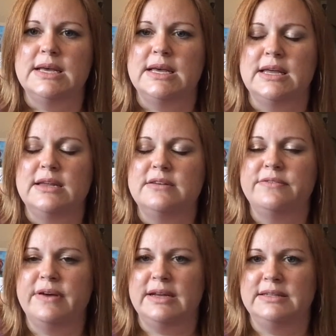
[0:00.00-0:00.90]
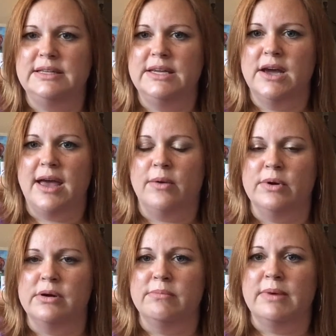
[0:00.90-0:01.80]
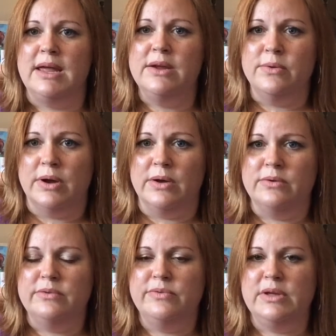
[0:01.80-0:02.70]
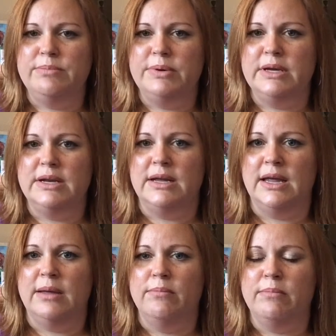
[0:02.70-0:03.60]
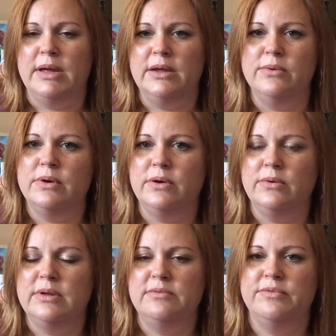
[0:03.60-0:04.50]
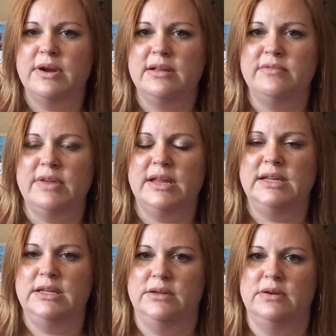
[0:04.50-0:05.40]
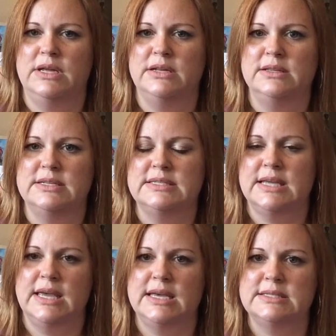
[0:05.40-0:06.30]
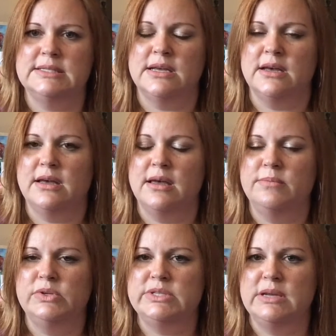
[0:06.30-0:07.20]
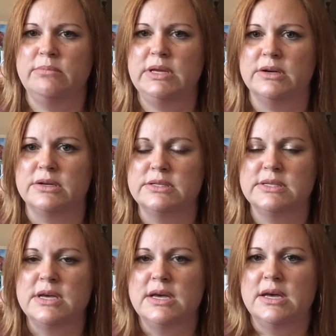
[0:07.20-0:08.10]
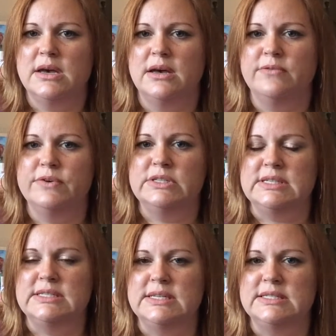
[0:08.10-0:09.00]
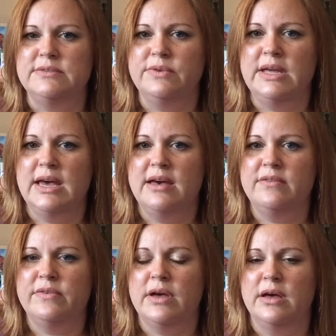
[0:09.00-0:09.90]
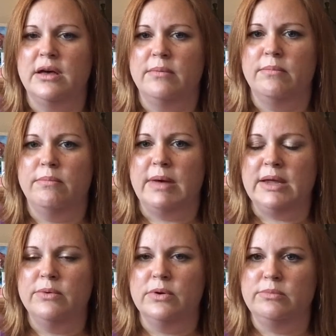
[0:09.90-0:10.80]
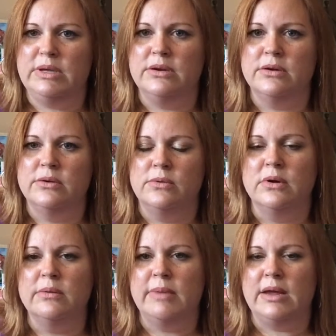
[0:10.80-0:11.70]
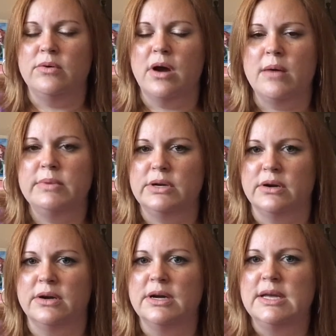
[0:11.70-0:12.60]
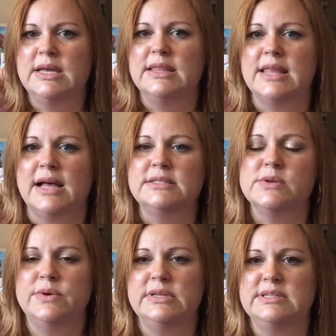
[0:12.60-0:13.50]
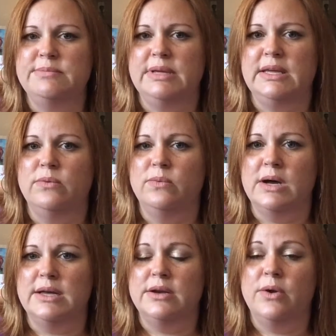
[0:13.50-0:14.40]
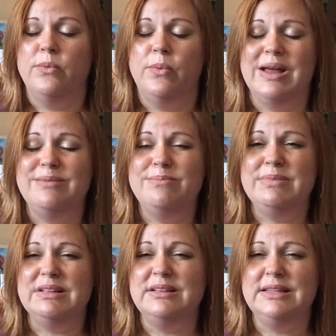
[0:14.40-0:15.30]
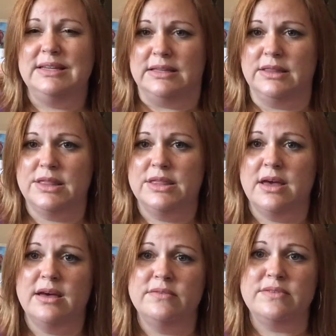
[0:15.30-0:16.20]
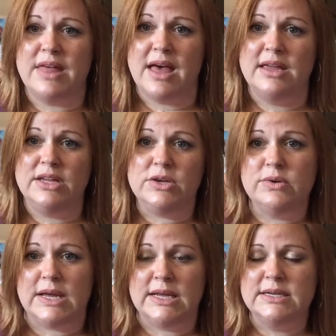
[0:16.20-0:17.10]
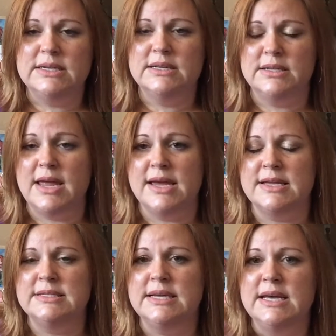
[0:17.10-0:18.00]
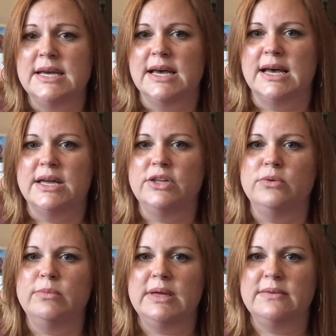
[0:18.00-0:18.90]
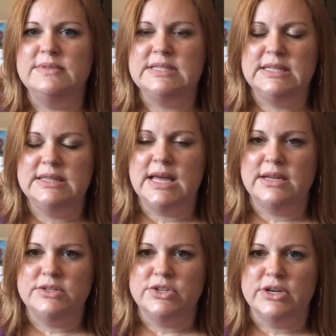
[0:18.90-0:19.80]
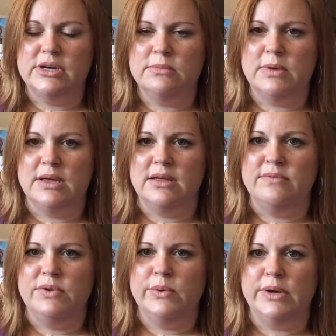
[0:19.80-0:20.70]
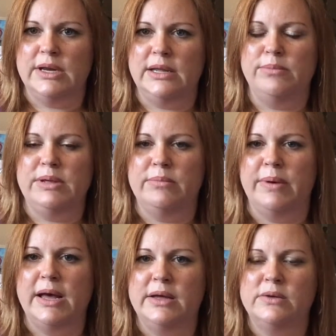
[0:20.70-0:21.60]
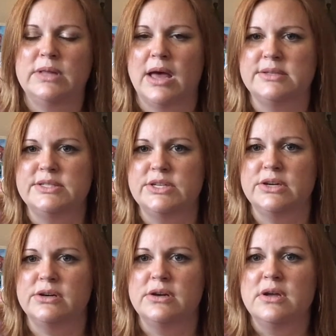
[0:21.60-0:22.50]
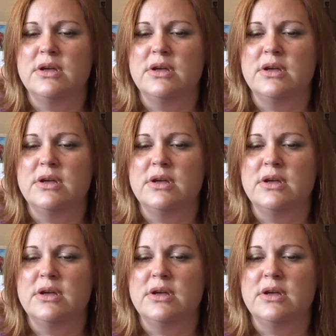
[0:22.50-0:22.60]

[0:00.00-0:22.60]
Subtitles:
And finally, our micro. If we put a micro in front of any unit, in this case I'm using meters for distance, if we have a micrometer or a micrometer, that's going to be 1/1,000,000th of that unit. And you may have seen that term if you were in AP Bio last year,